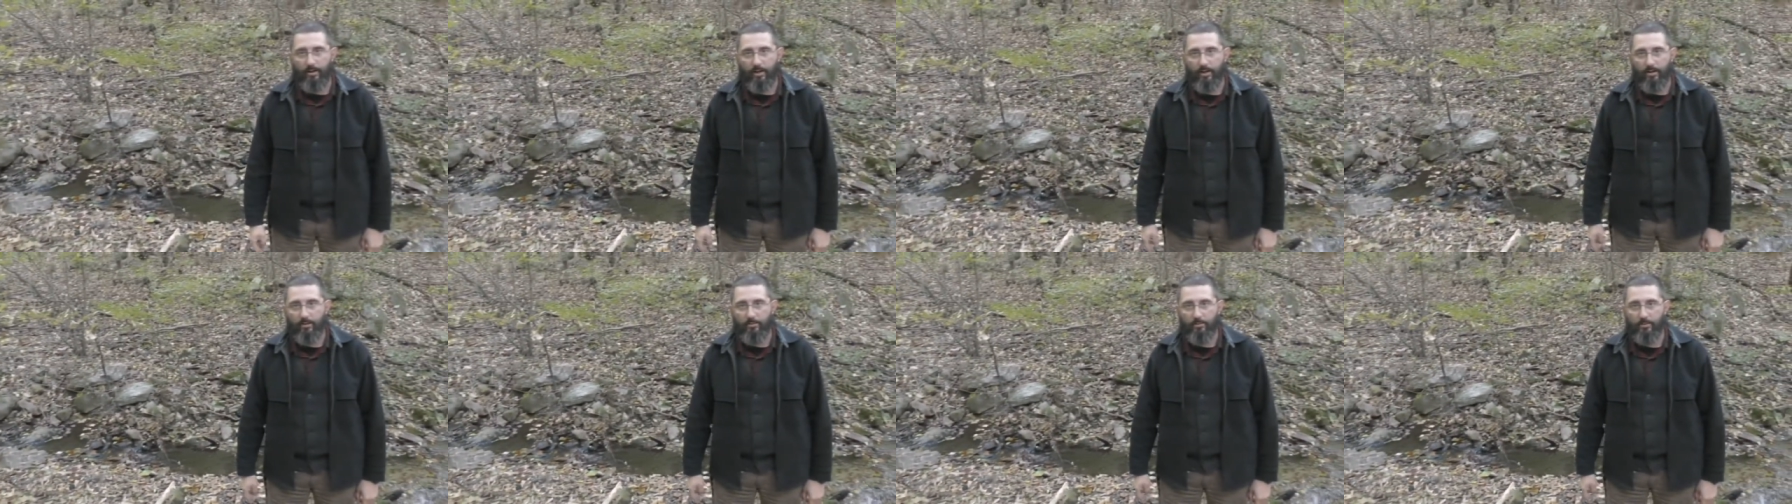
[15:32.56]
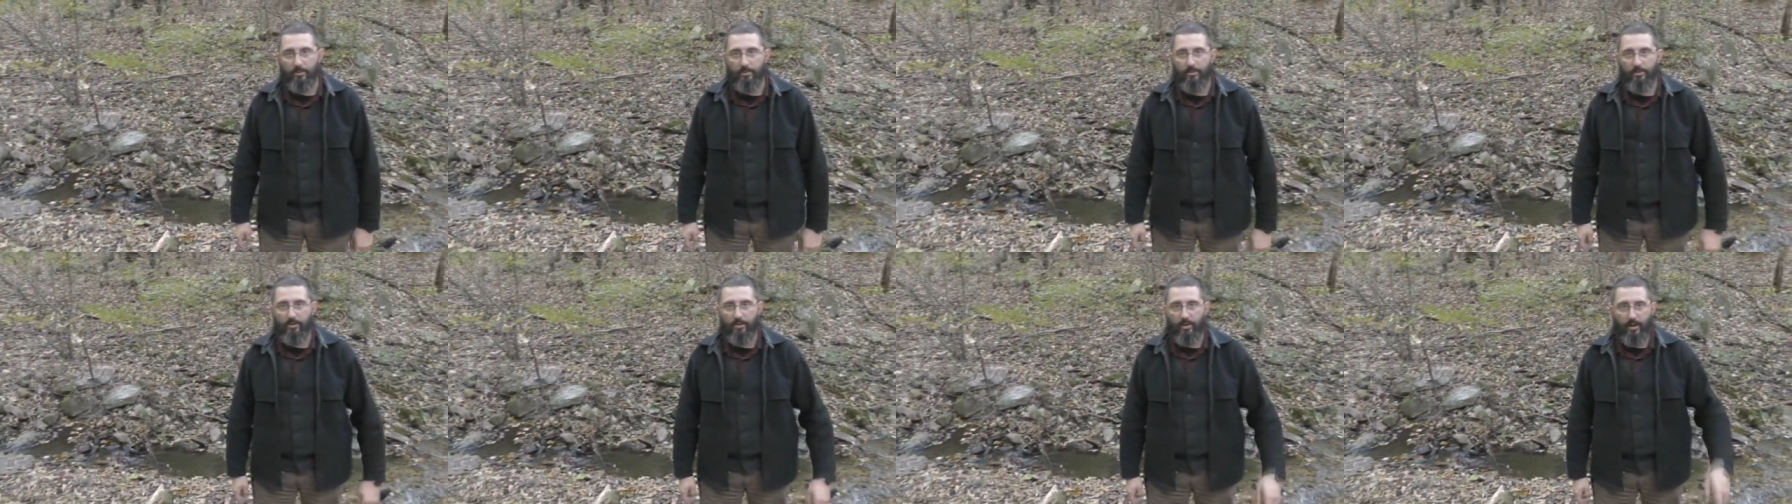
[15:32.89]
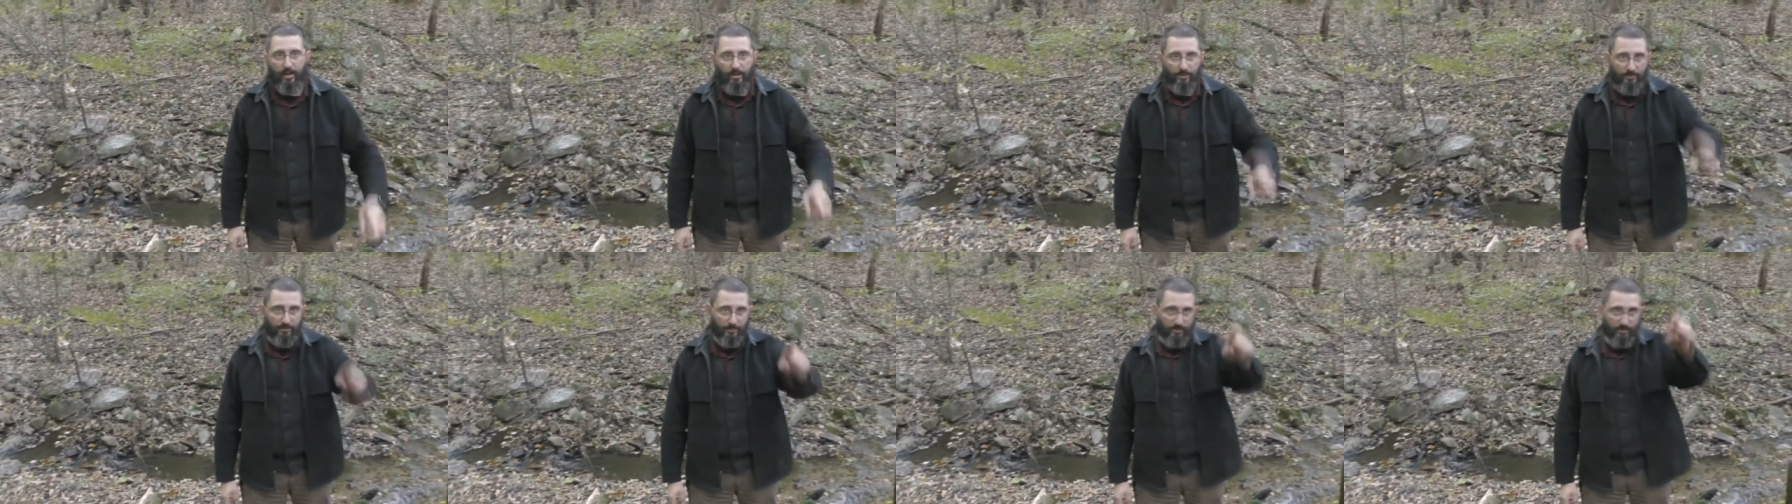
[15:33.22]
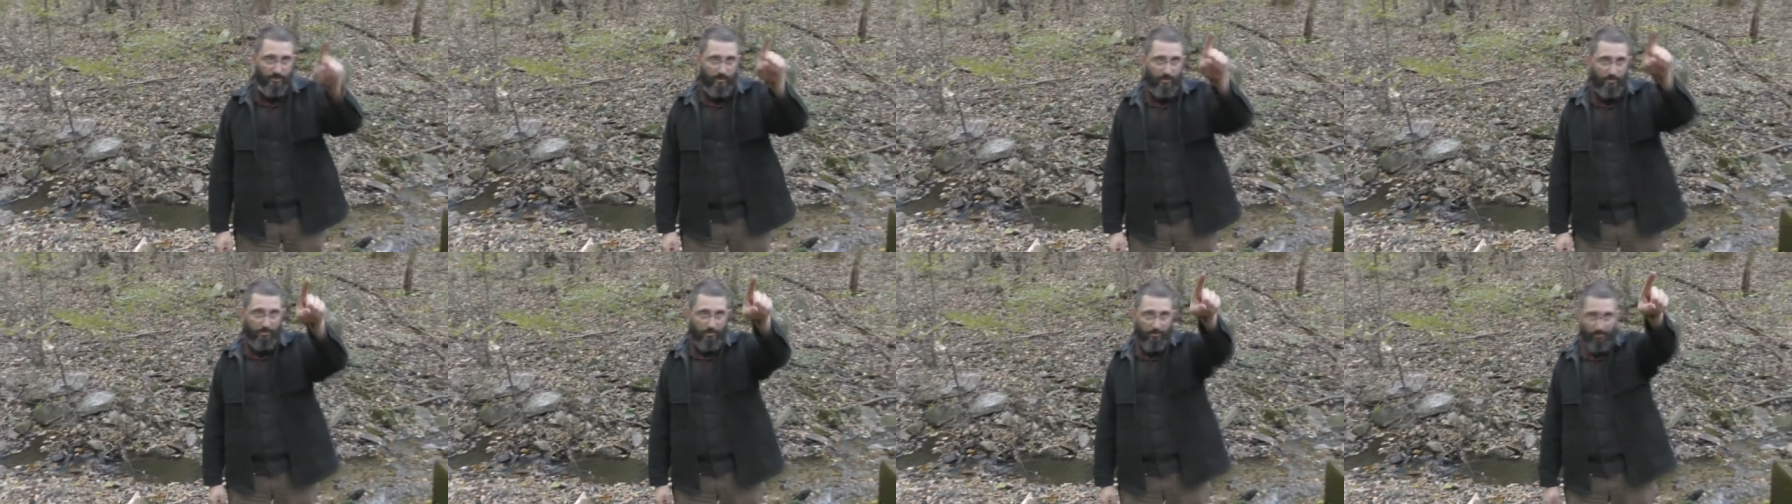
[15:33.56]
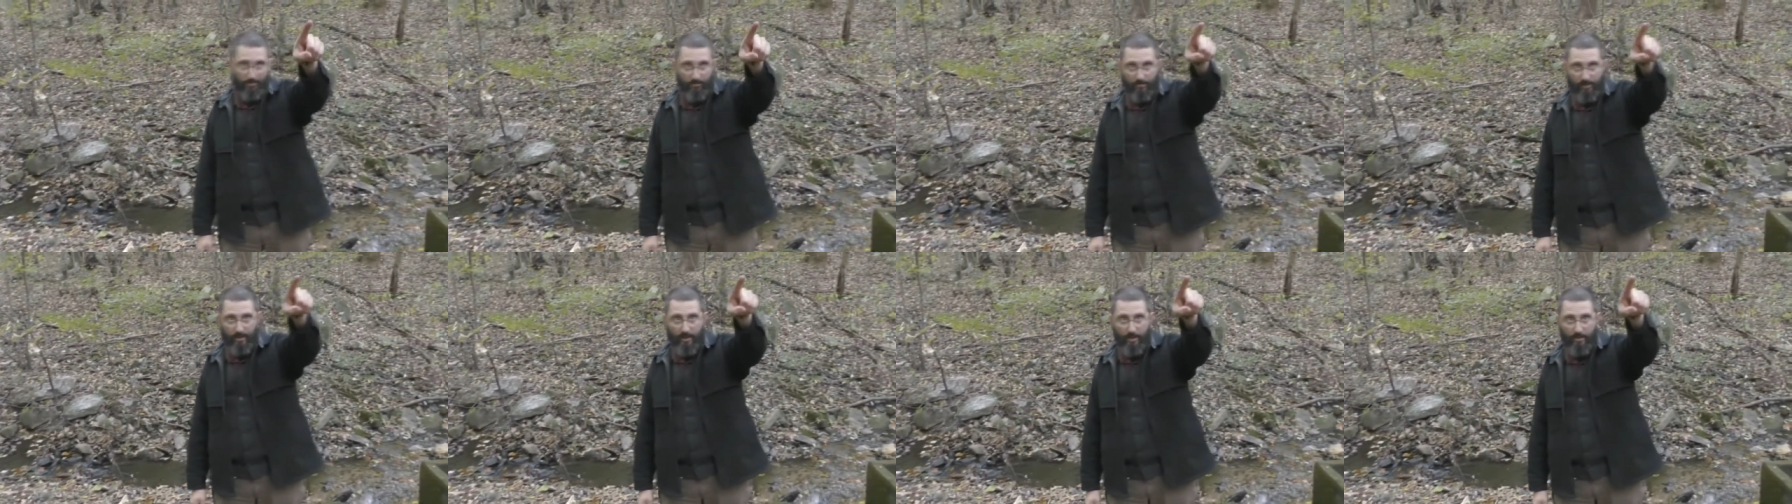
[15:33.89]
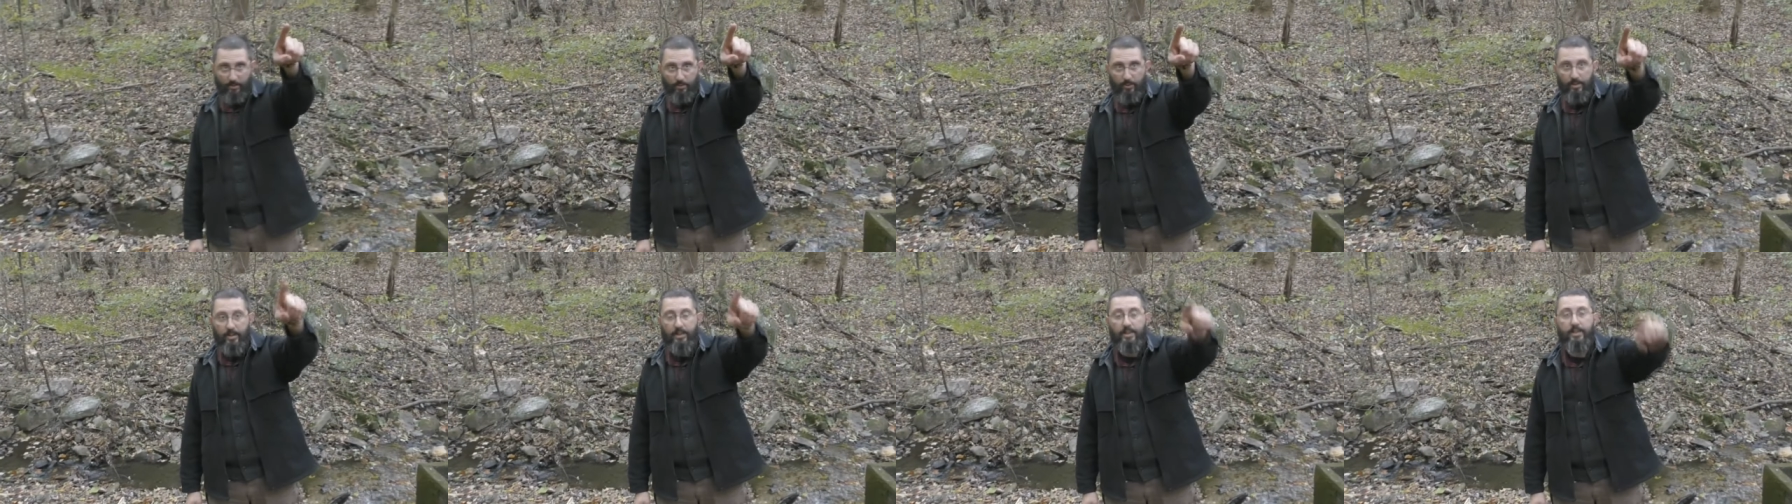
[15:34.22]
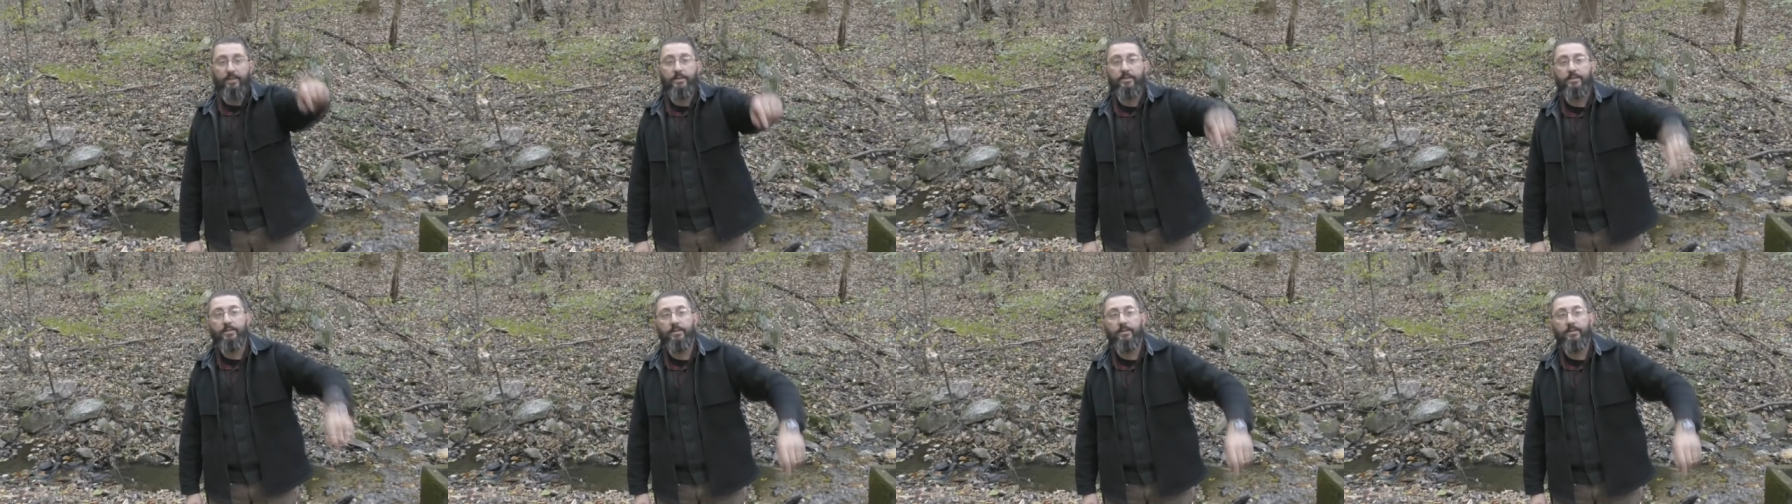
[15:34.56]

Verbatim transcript: around, but our house was up that way,